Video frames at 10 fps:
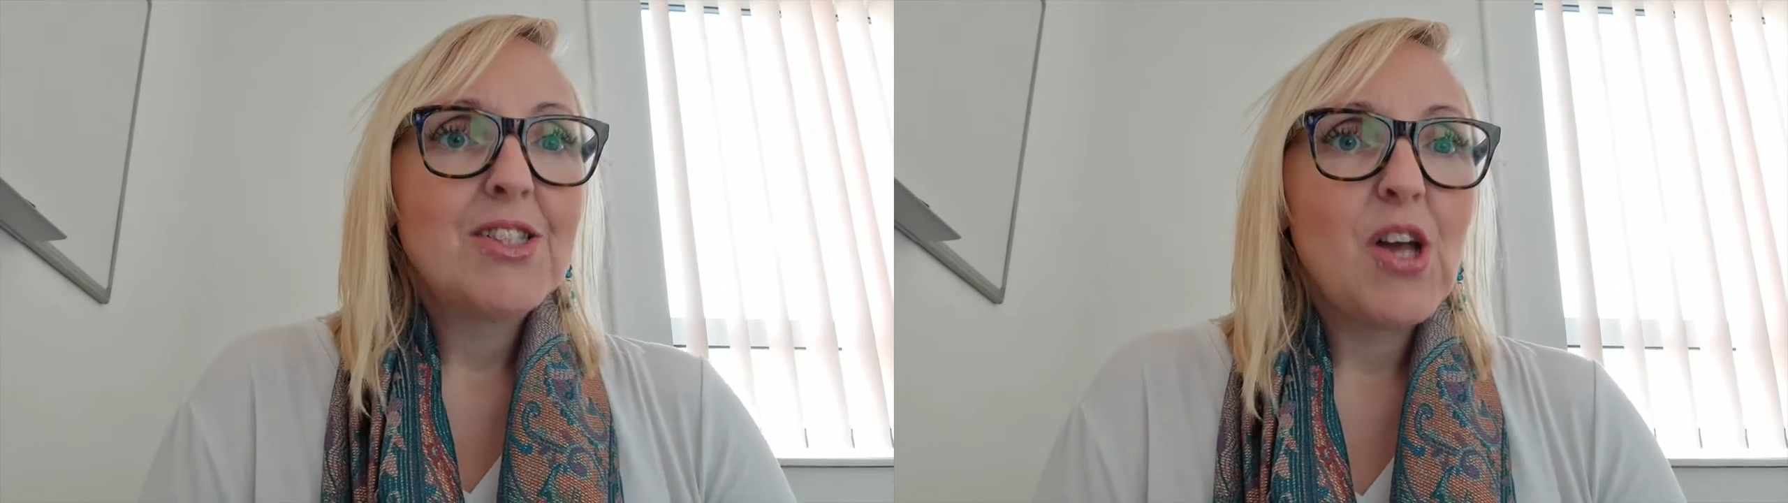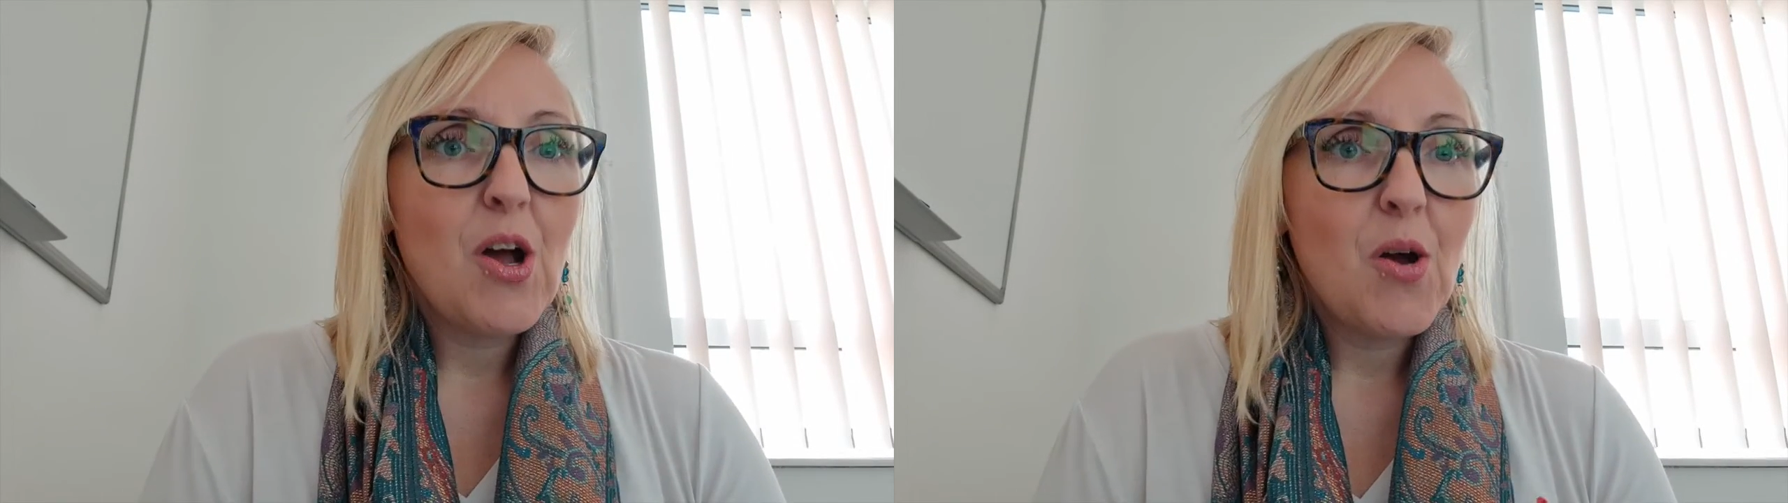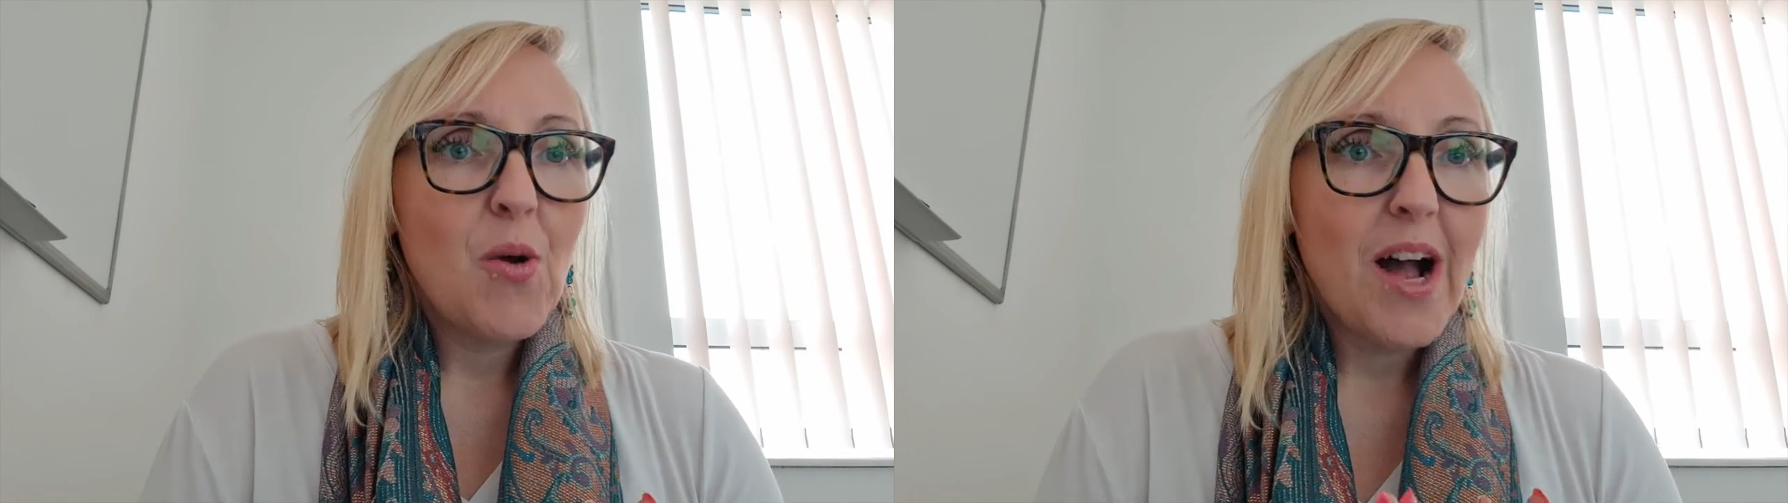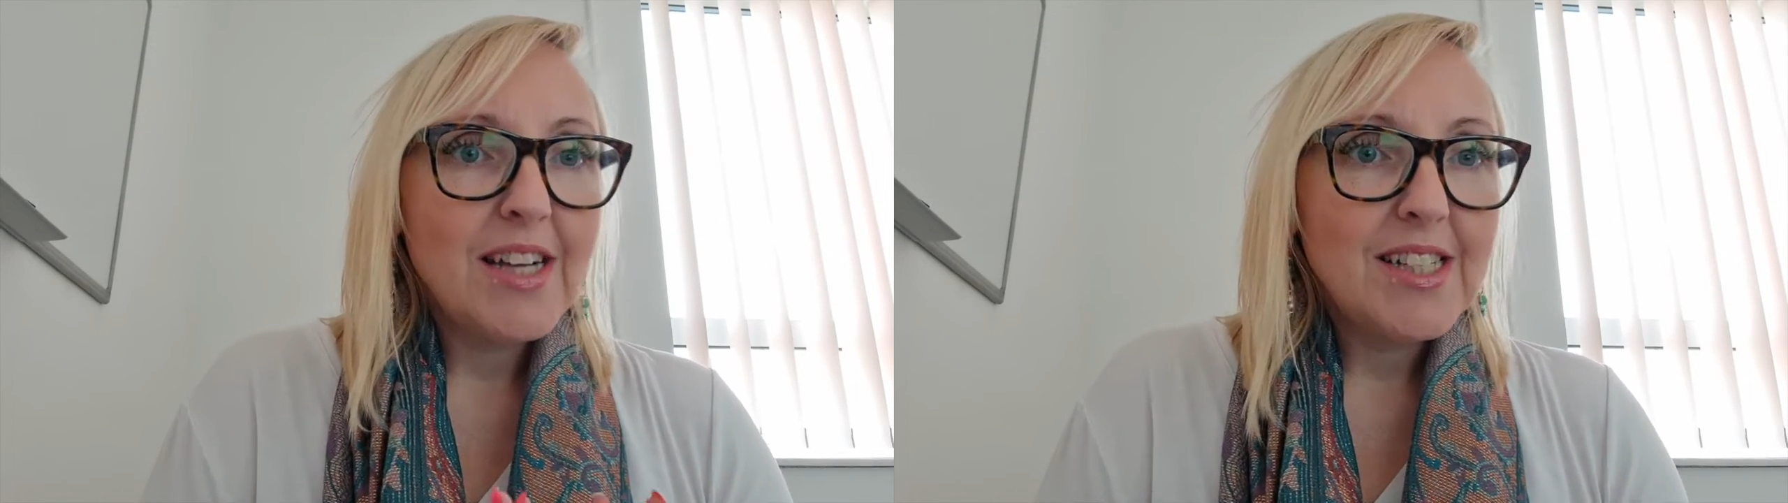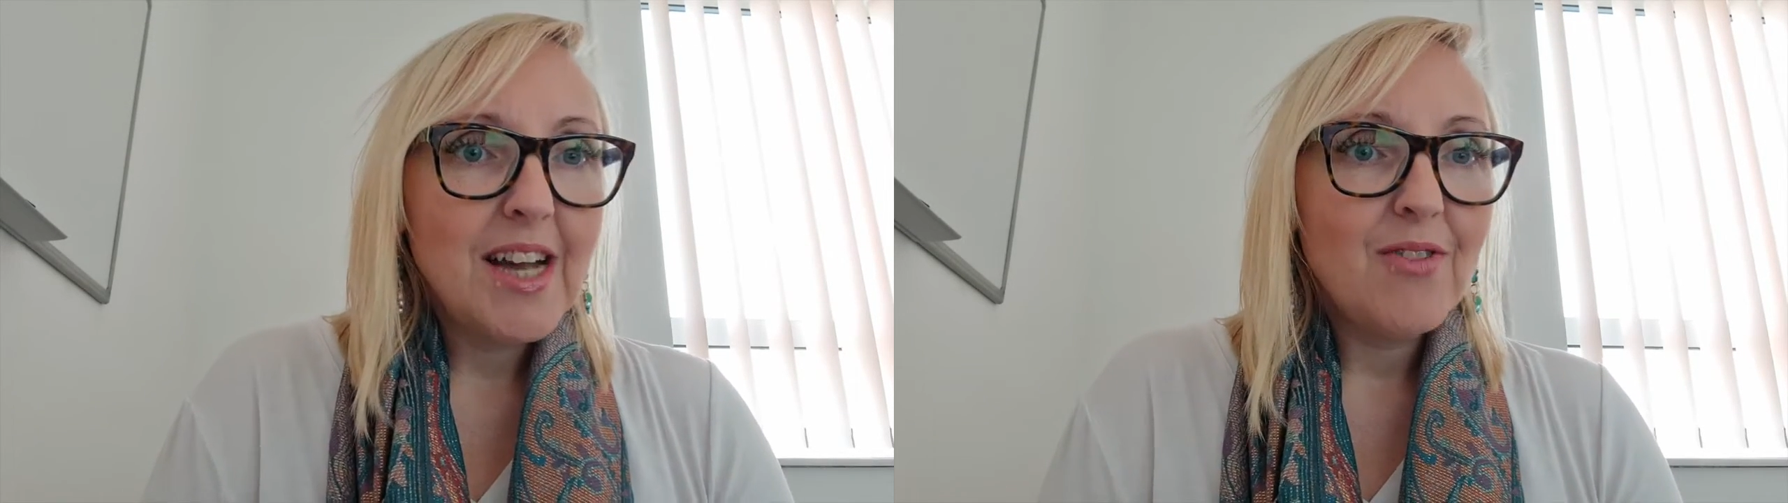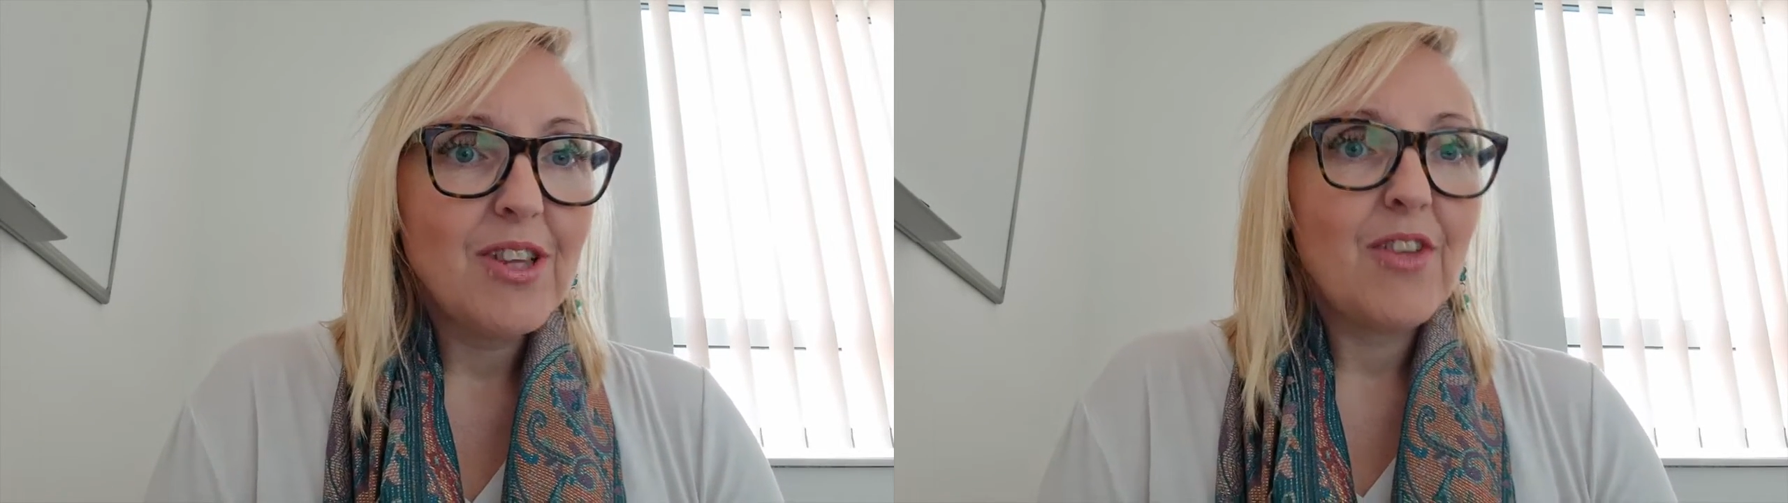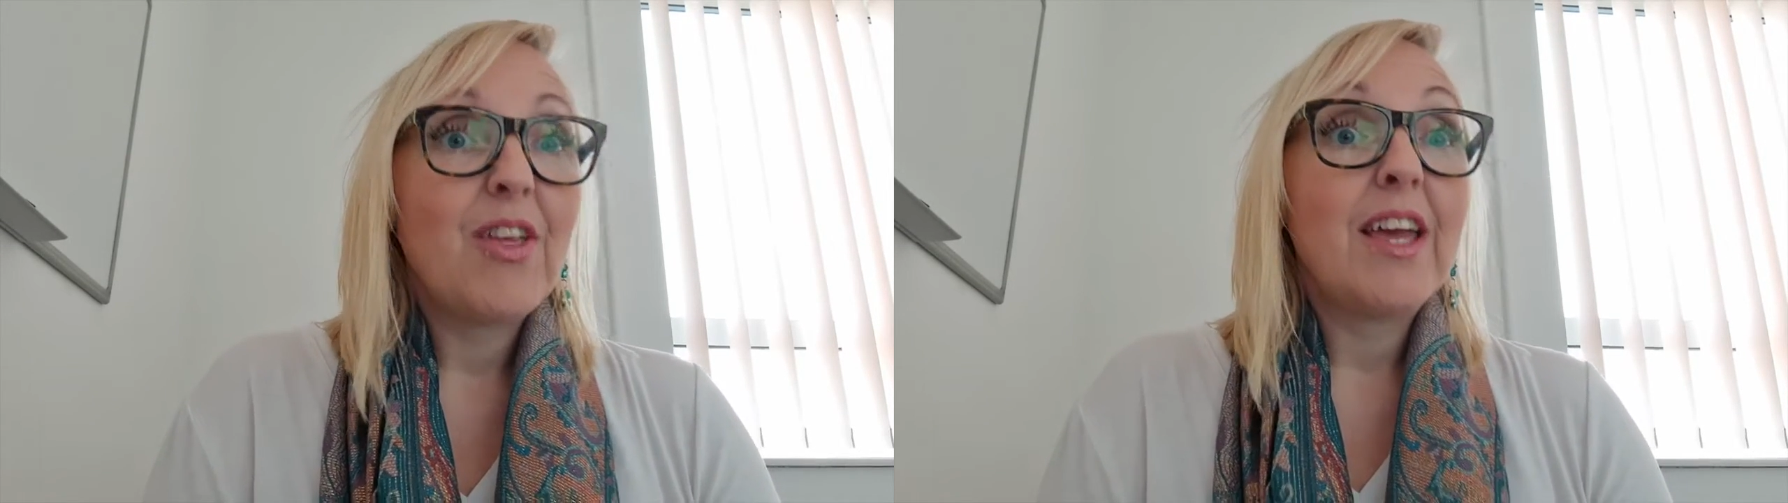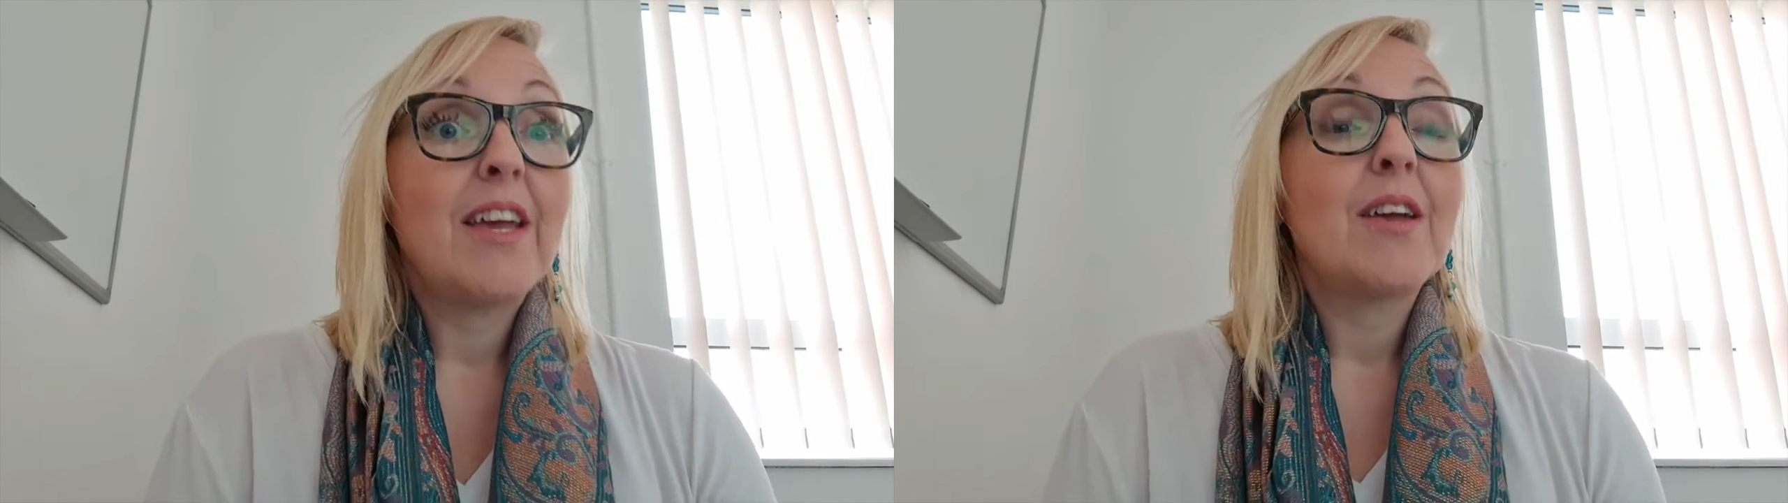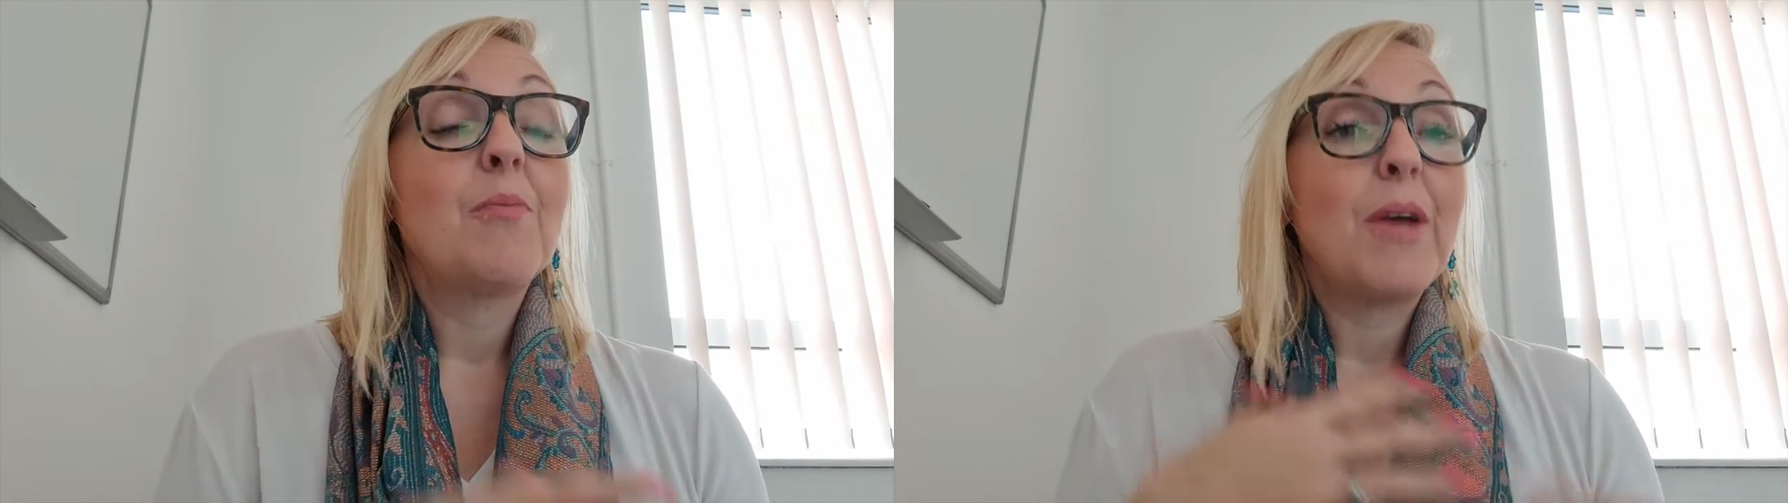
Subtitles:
So I definitely think,